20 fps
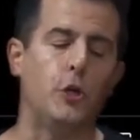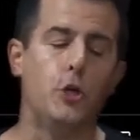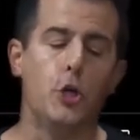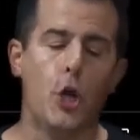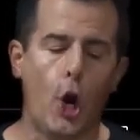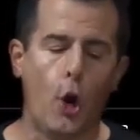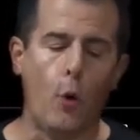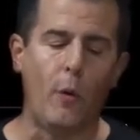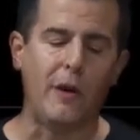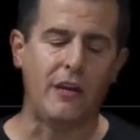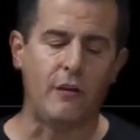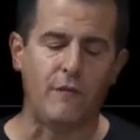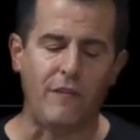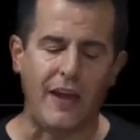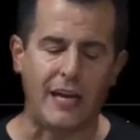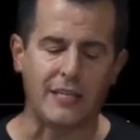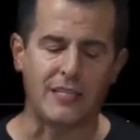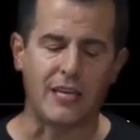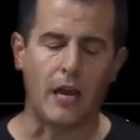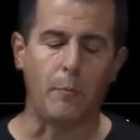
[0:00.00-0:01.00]
even know in
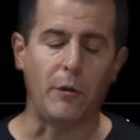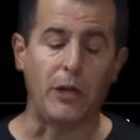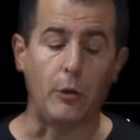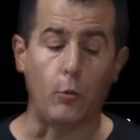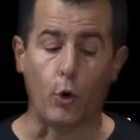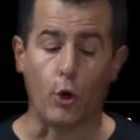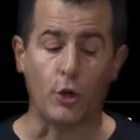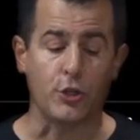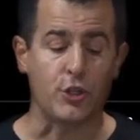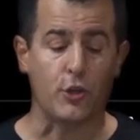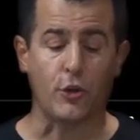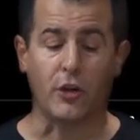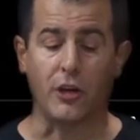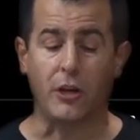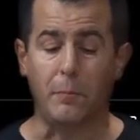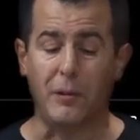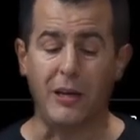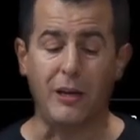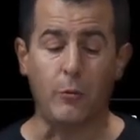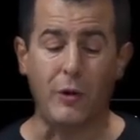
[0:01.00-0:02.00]
advance how many words they're
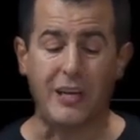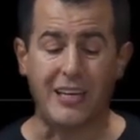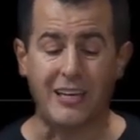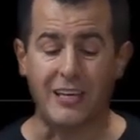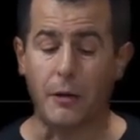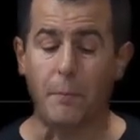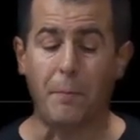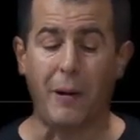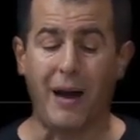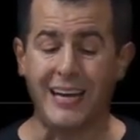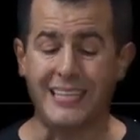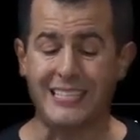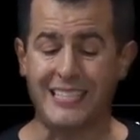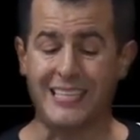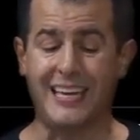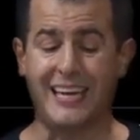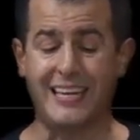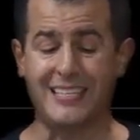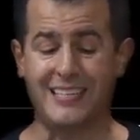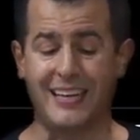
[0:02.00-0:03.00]
going to be, we can
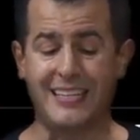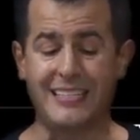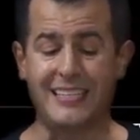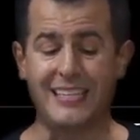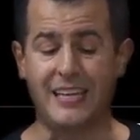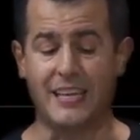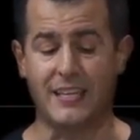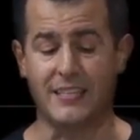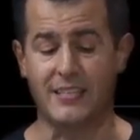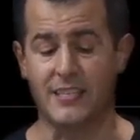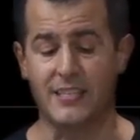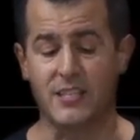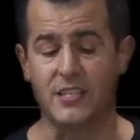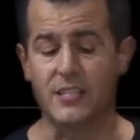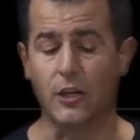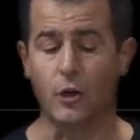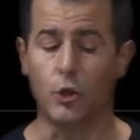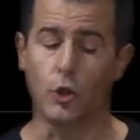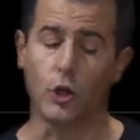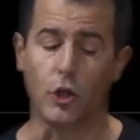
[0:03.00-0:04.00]
combine today's ideas.
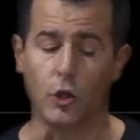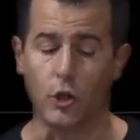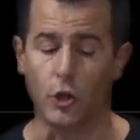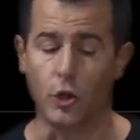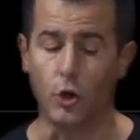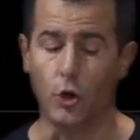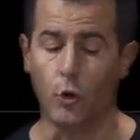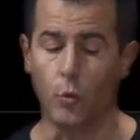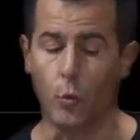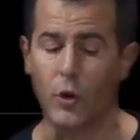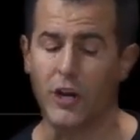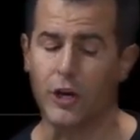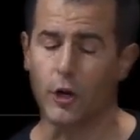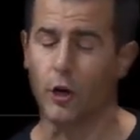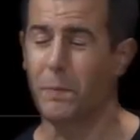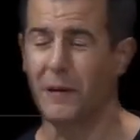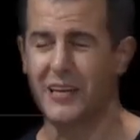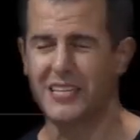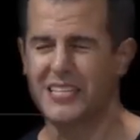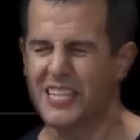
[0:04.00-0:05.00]
This is going to look a little
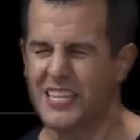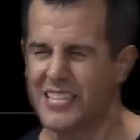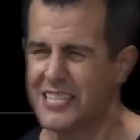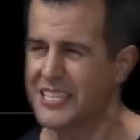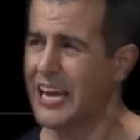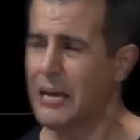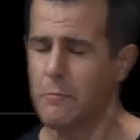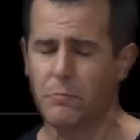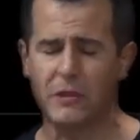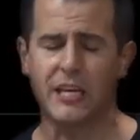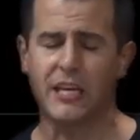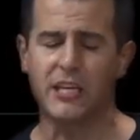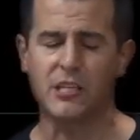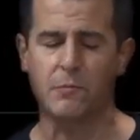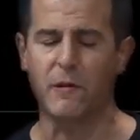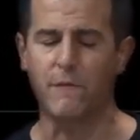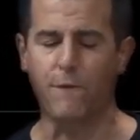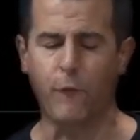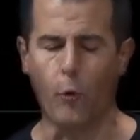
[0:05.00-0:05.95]
weird, but it's the same thing as